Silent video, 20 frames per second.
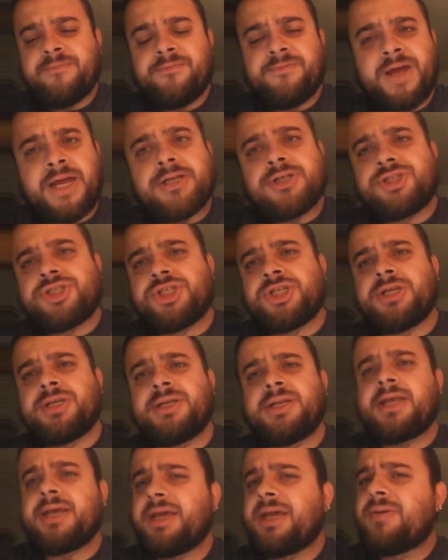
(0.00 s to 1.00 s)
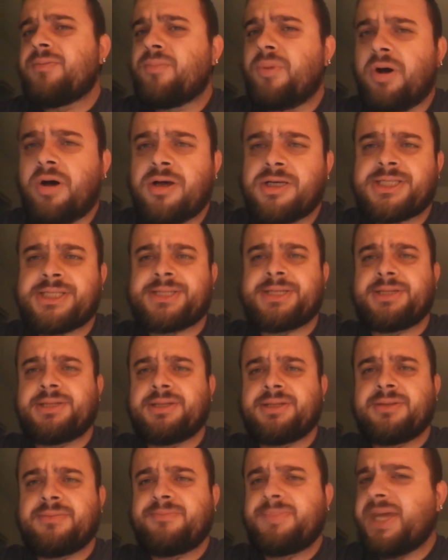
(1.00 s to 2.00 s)
convention in
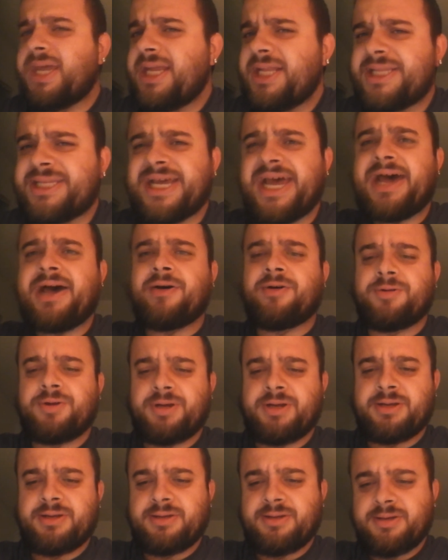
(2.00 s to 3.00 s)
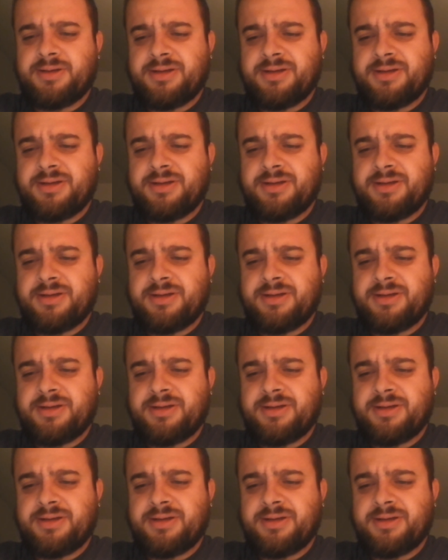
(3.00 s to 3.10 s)
Boston, Beantown."